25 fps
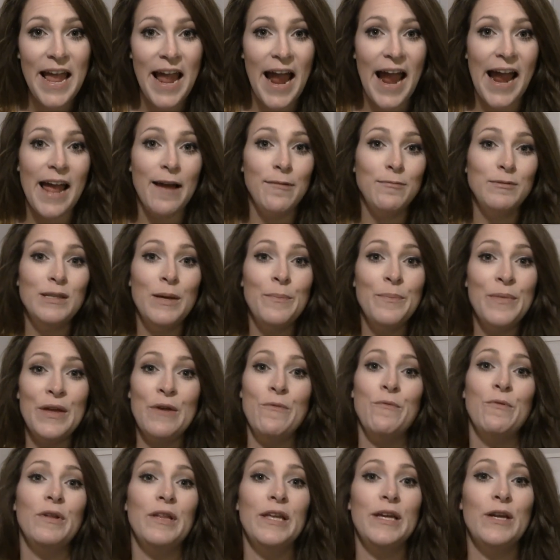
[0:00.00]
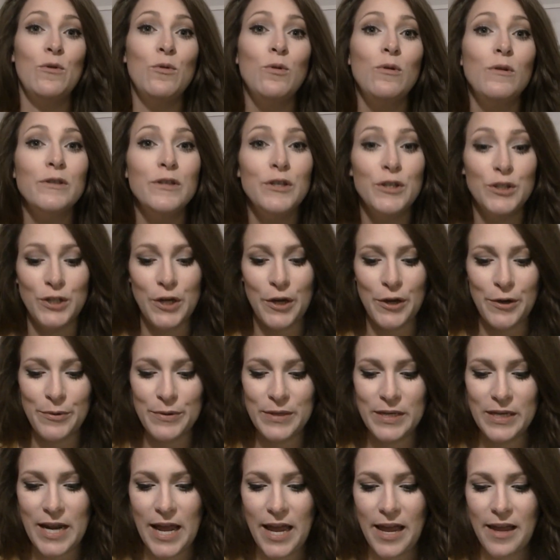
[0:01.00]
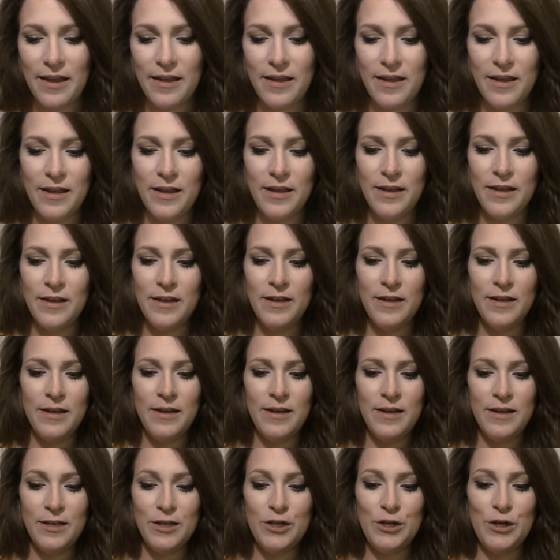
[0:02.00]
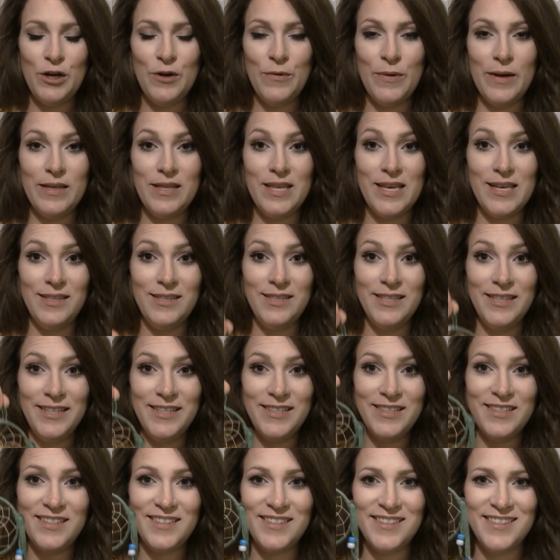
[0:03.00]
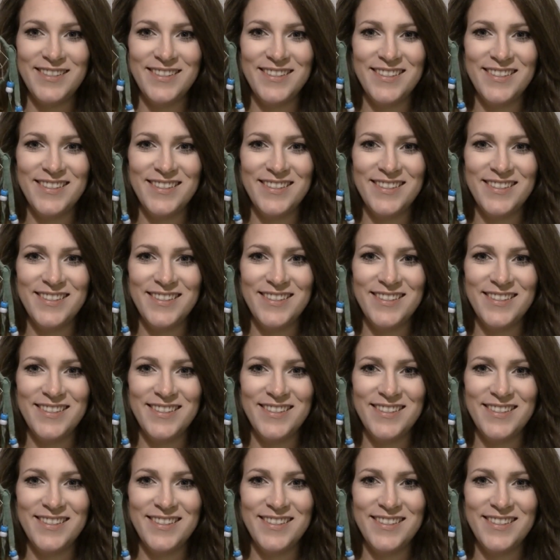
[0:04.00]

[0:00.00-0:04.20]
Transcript: I have something really cool to show you today. Do you know what this is?